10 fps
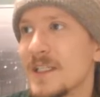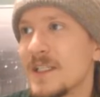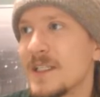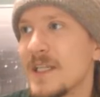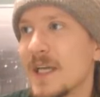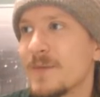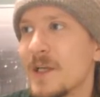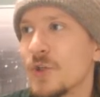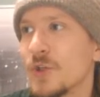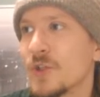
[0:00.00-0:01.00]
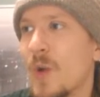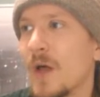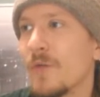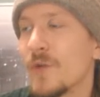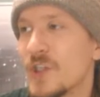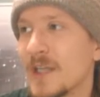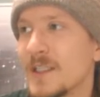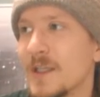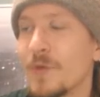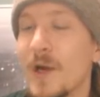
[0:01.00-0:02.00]
This is the exponential 12
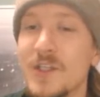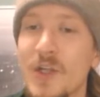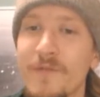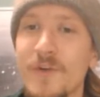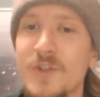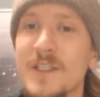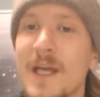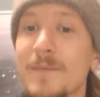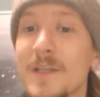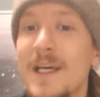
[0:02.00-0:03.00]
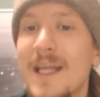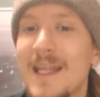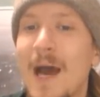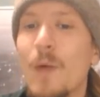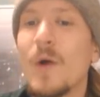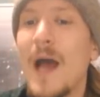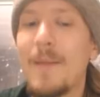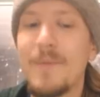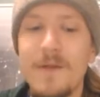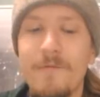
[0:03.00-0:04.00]
rejecting the price on the first attempt. That will
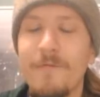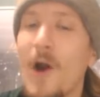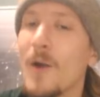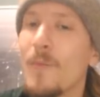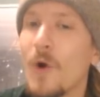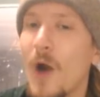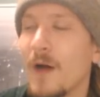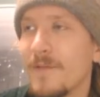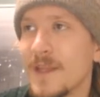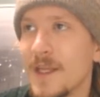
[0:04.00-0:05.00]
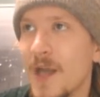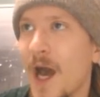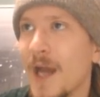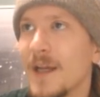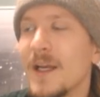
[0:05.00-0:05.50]
happen far more often than not.